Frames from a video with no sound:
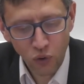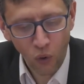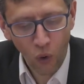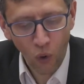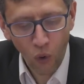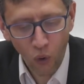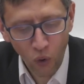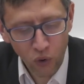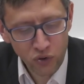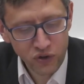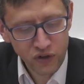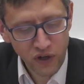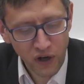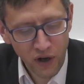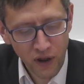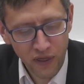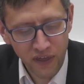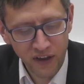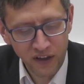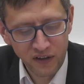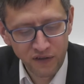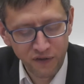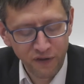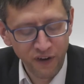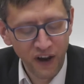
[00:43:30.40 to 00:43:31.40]
order.
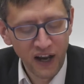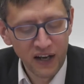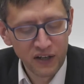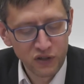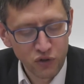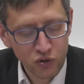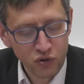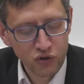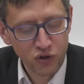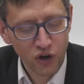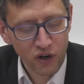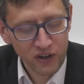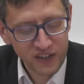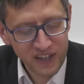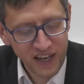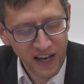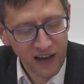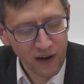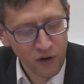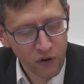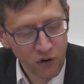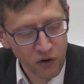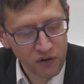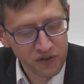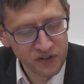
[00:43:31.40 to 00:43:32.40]
They'd failed to turn
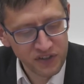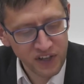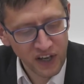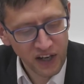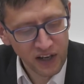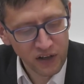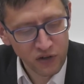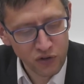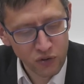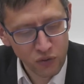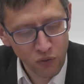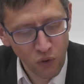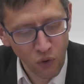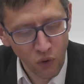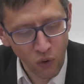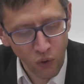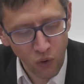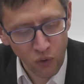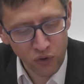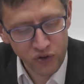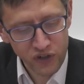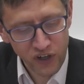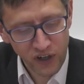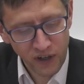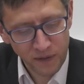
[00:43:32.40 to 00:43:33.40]
chaos into
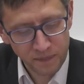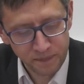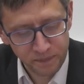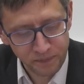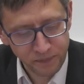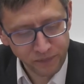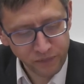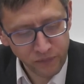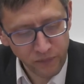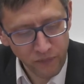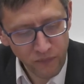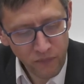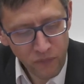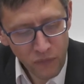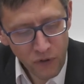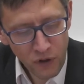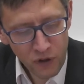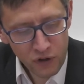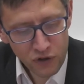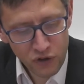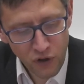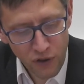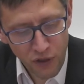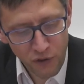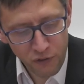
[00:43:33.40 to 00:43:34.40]
order.
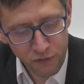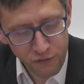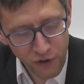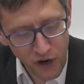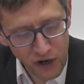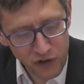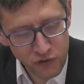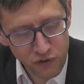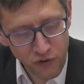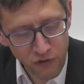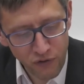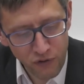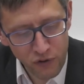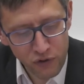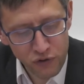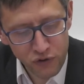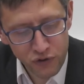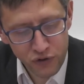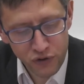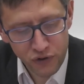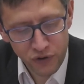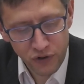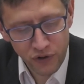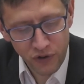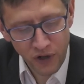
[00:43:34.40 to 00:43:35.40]
So the French
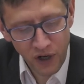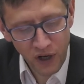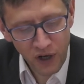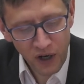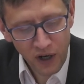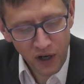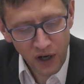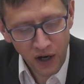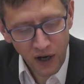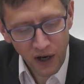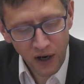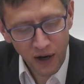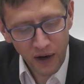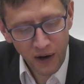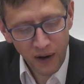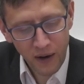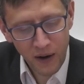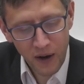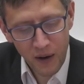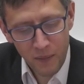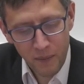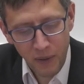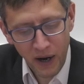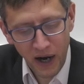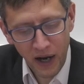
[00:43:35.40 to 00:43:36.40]
Revolution,
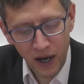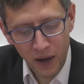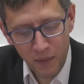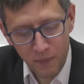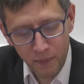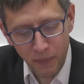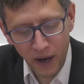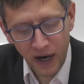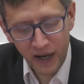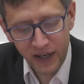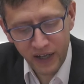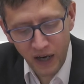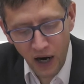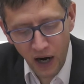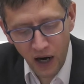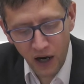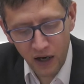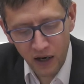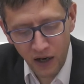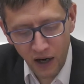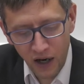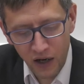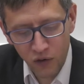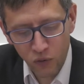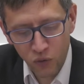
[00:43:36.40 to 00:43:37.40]
by
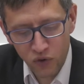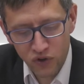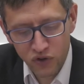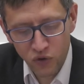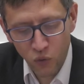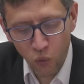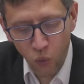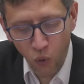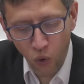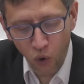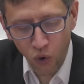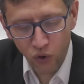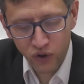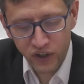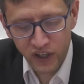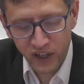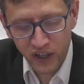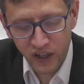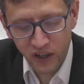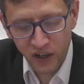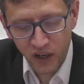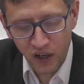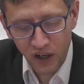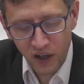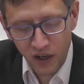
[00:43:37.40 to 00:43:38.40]
Carlyle, was a
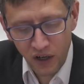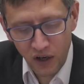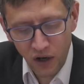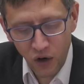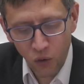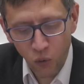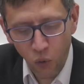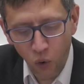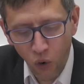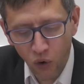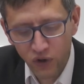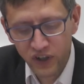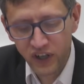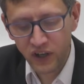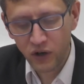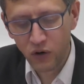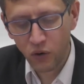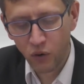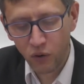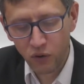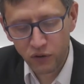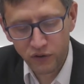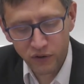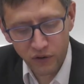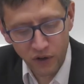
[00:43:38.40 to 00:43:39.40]
warning
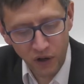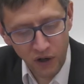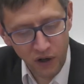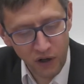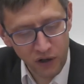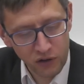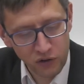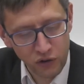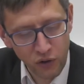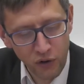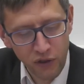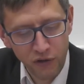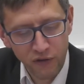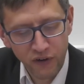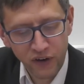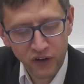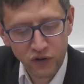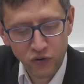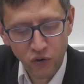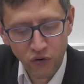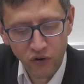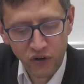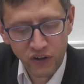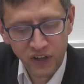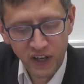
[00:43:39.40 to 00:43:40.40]
call to the
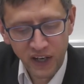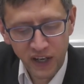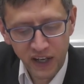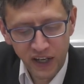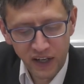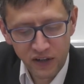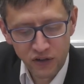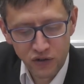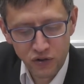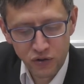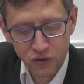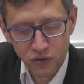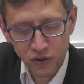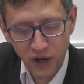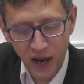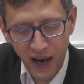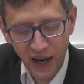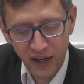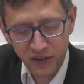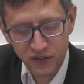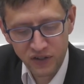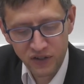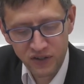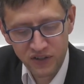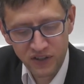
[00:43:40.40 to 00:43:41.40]
Victorian elite to
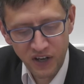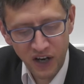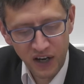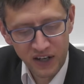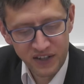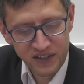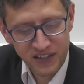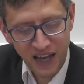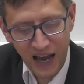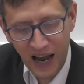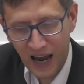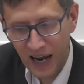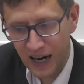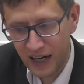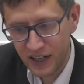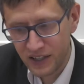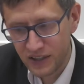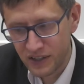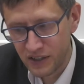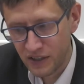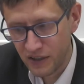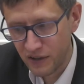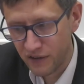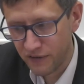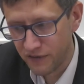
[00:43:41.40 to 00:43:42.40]
exercise
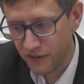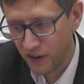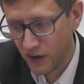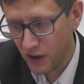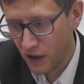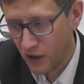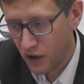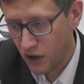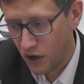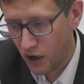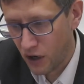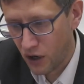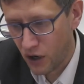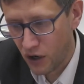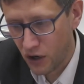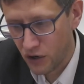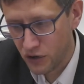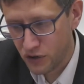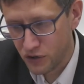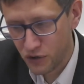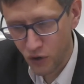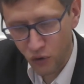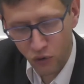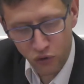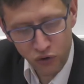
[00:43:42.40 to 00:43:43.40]
active
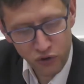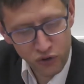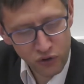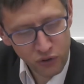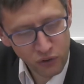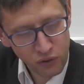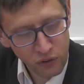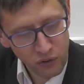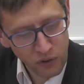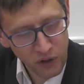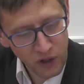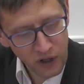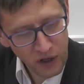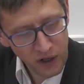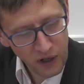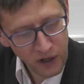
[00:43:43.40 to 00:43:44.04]
social